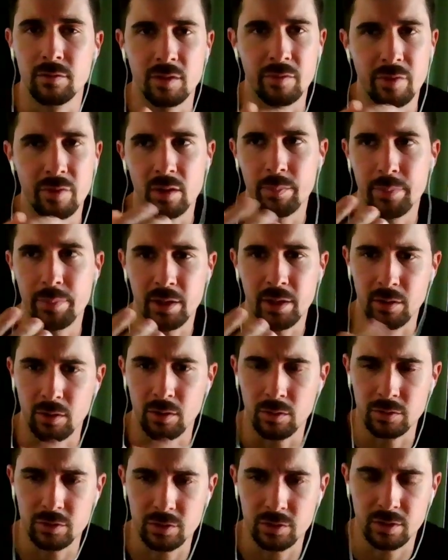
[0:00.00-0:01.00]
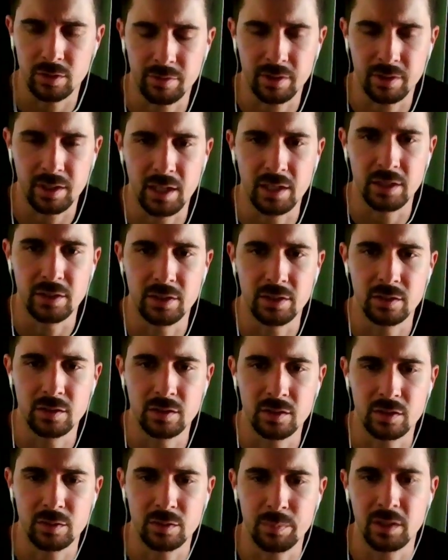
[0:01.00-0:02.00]
developing our own
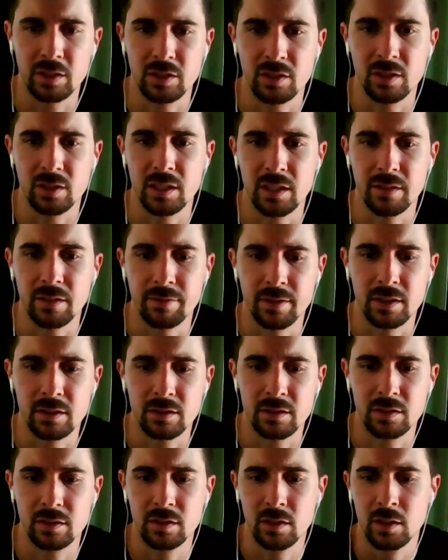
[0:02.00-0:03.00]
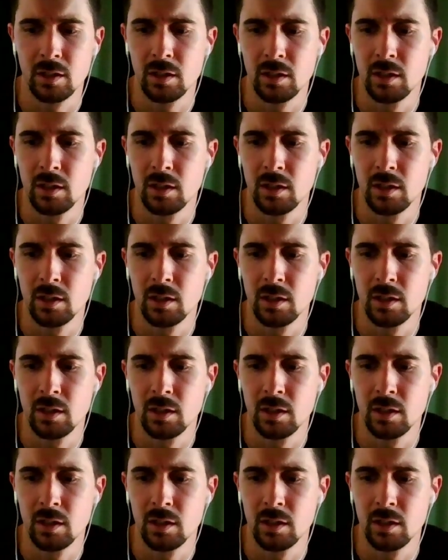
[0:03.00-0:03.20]
certifications, especially if it's,